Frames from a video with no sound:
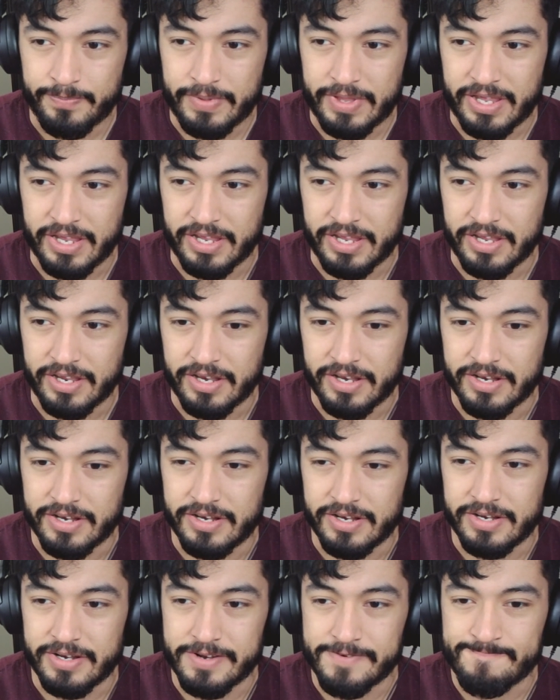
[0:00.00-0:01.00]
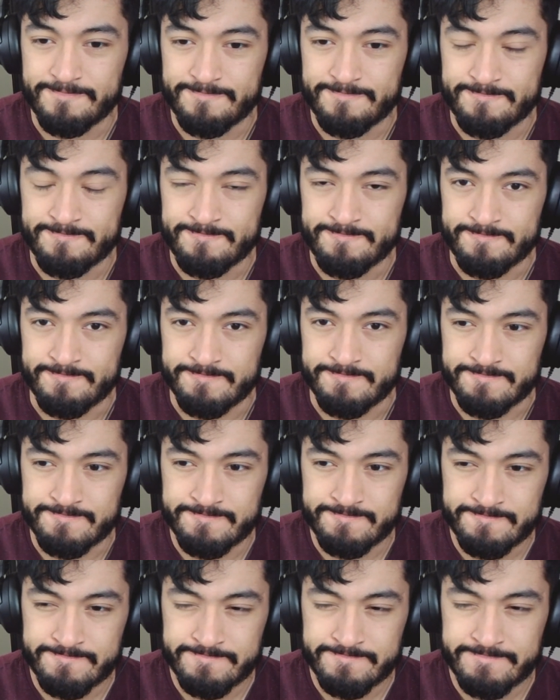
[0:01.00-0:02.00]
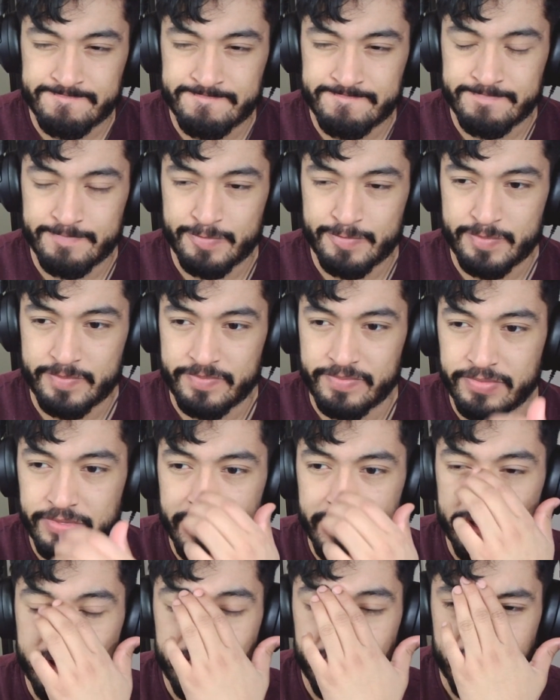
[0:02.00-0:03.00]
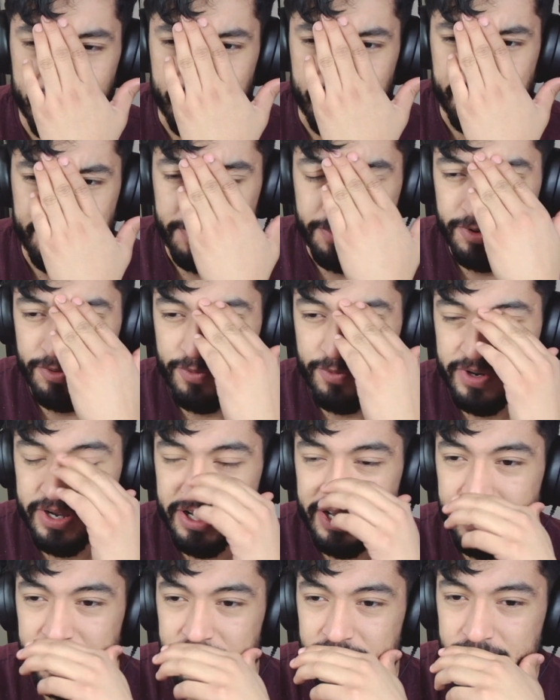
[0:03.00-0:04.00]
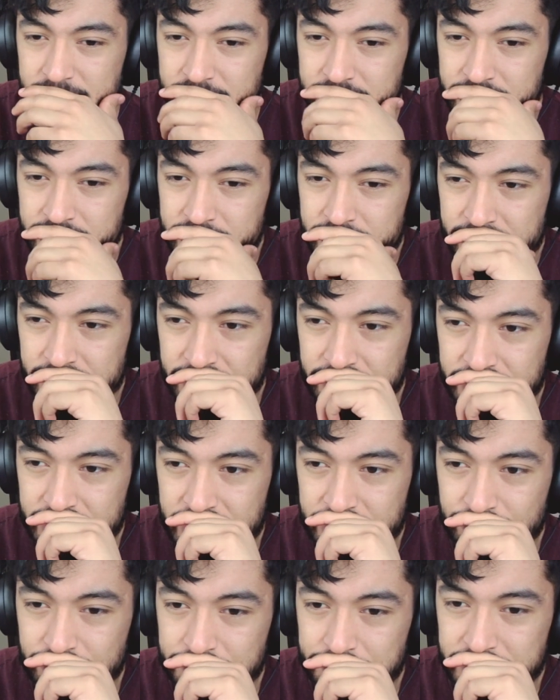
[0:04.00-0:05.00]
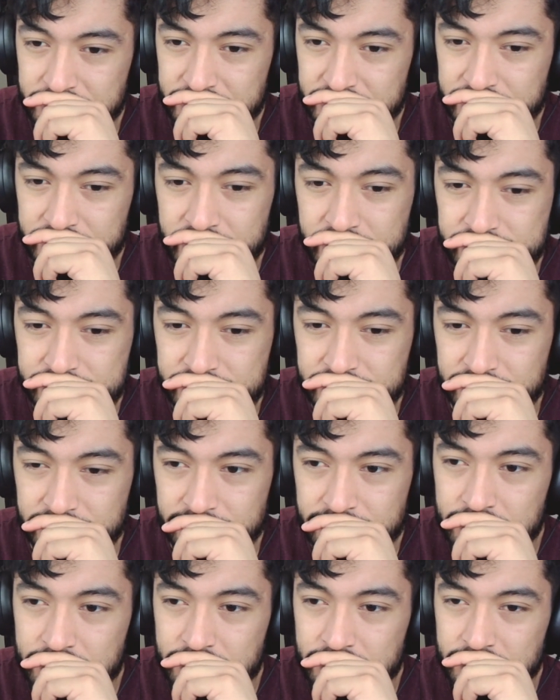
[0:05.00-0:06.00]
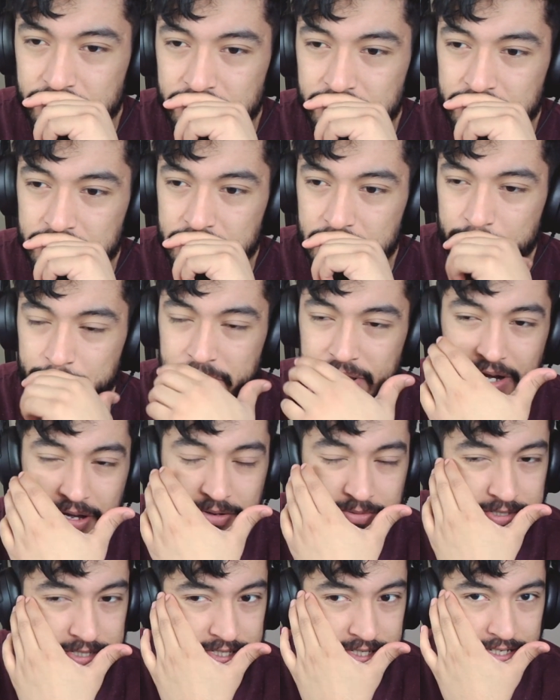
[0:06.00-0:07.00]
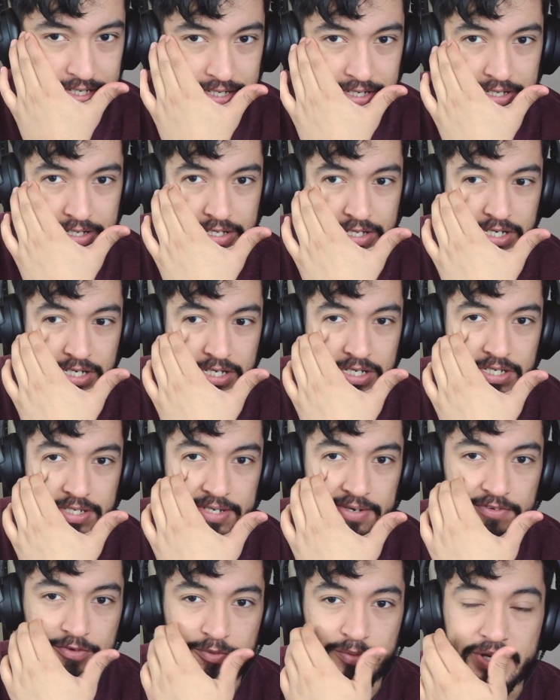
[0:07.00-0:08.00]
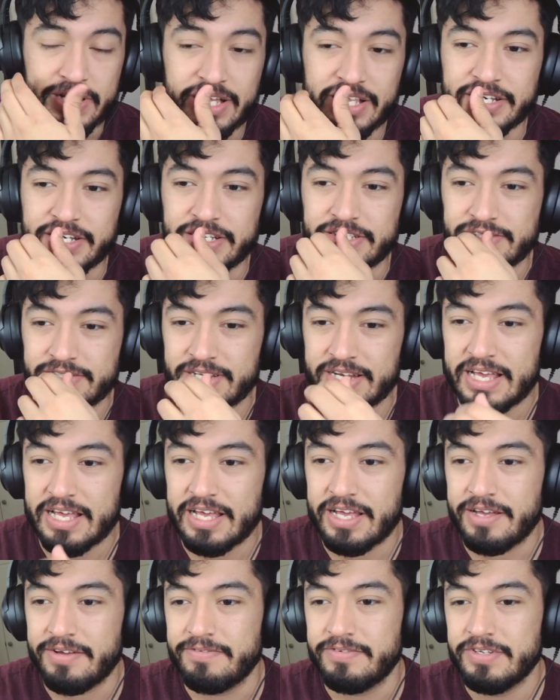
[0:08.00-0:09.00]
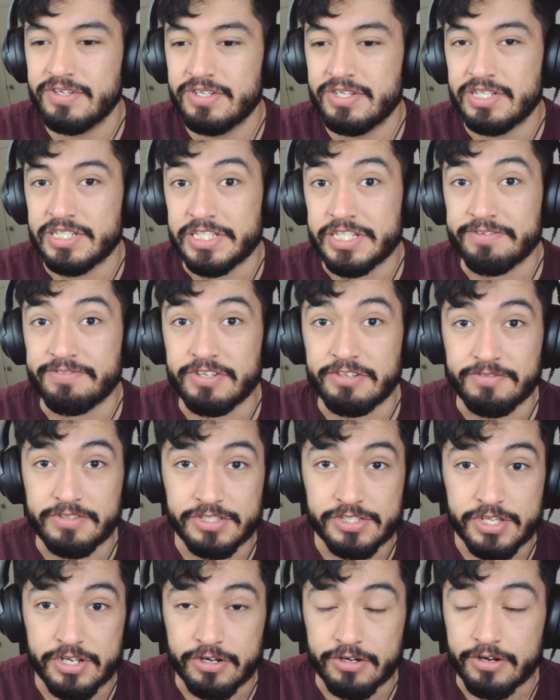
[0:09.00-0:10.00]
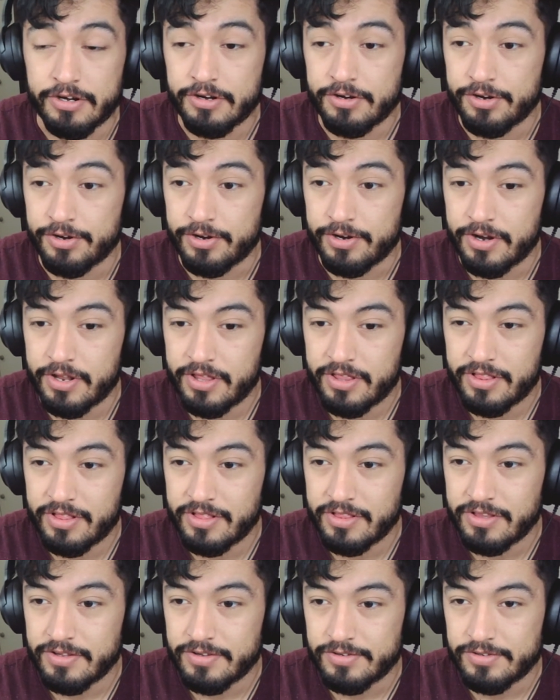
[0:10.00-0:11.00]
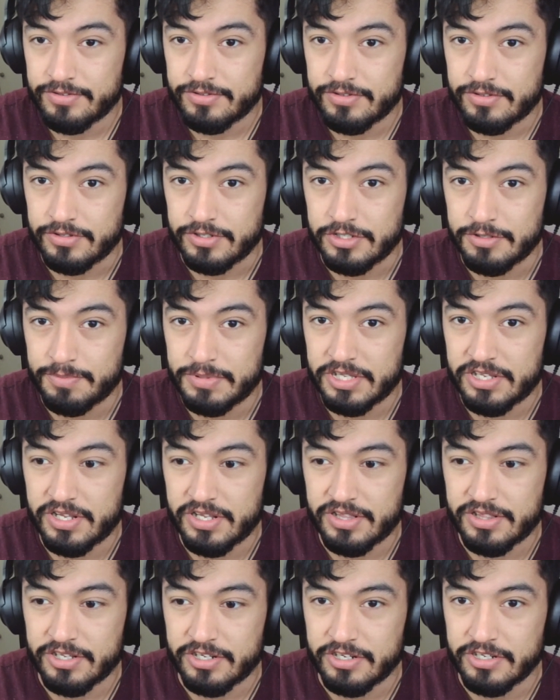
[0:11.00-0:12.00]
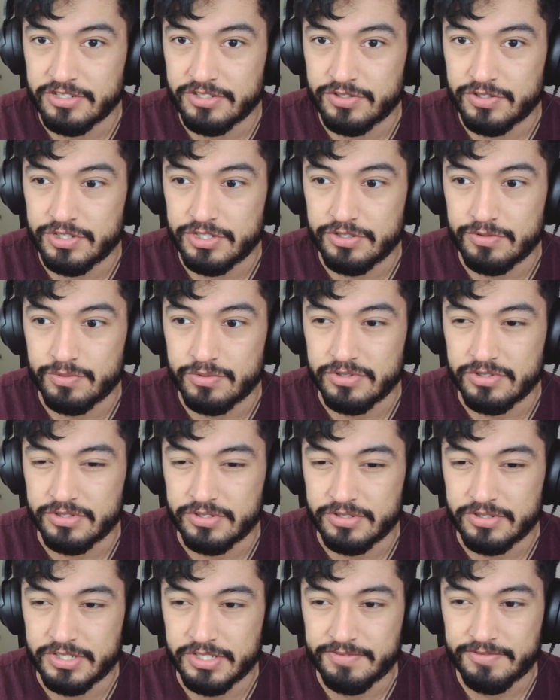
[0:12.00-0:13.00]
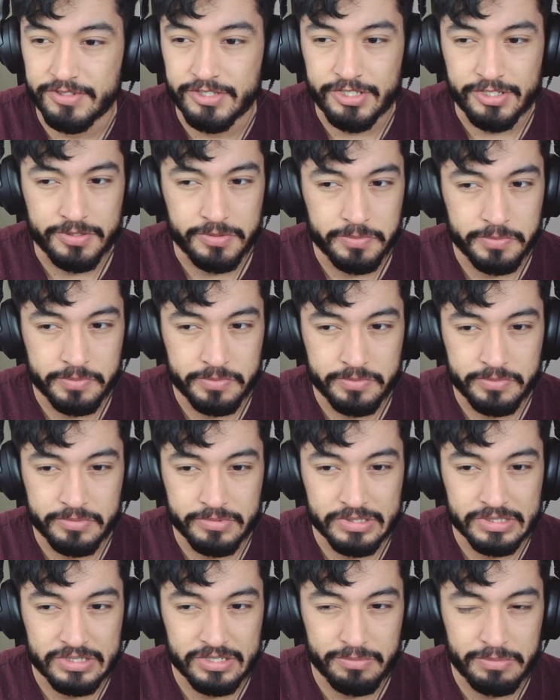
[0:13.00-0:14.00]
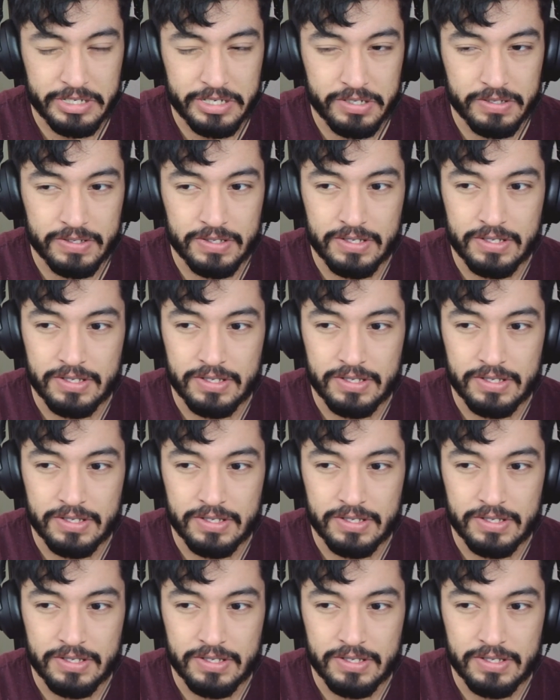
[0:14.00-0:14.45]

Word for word: And hmm, I wonder why that would be the case, though. I mean, obviously, different realities and have different events that occurred, so it could be that the countries were different somehow.